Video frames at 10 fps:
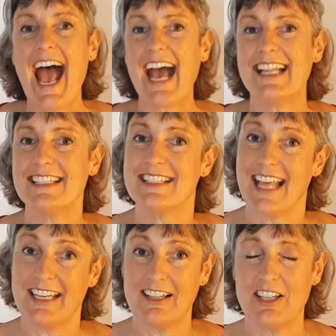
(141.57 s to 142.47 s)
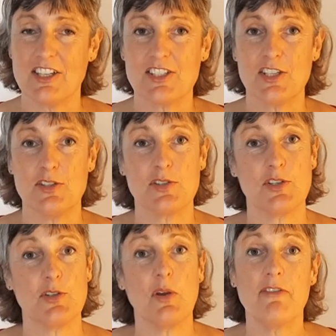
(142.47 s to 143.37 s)
And then I'll ask you
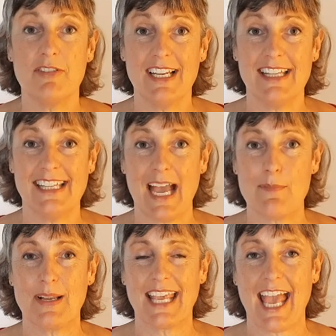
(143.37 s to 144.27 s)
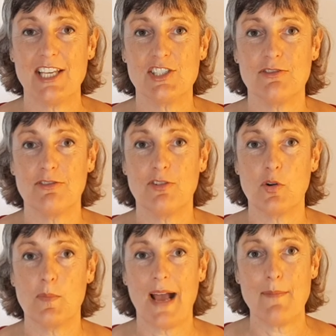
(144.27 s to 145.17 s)
to fill in the application
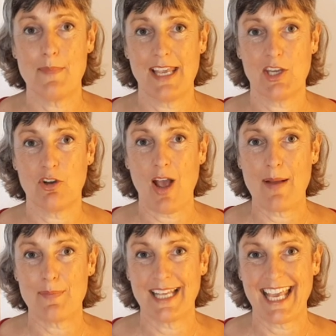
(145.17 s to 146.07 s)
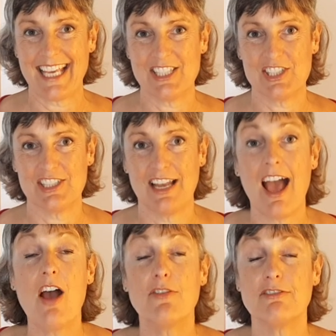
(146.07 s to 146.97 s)
form and make your application
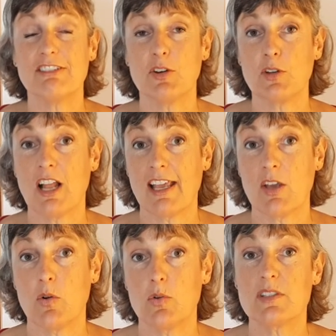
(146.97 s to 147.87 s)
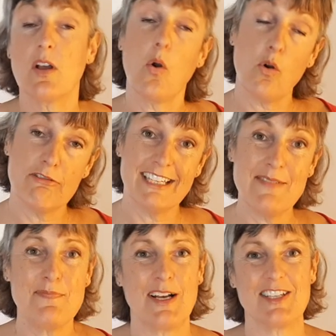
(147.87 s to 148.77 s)
for an online course or an
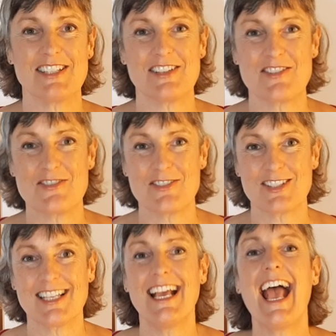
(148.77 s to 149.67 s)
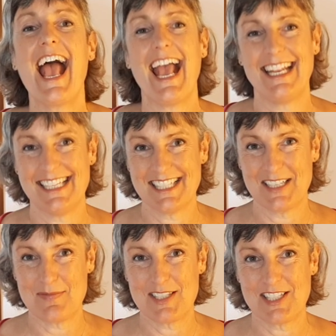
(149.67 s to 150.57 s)
in-person course
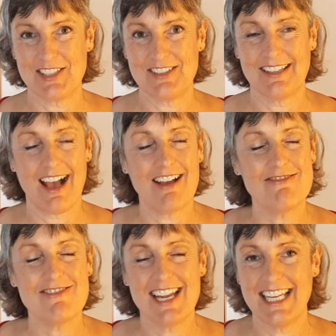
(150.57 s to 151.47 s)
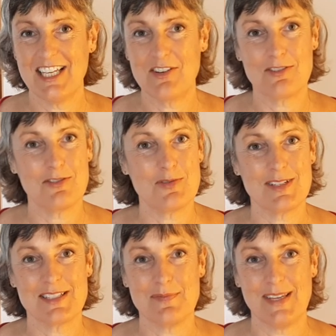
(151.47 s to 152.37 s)
anytime soon. I really look
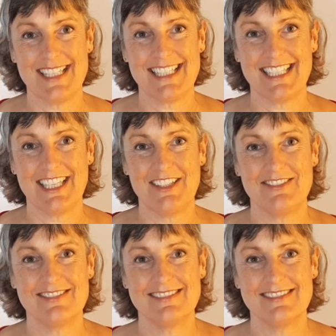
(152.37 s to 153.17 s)
forward to meeting you.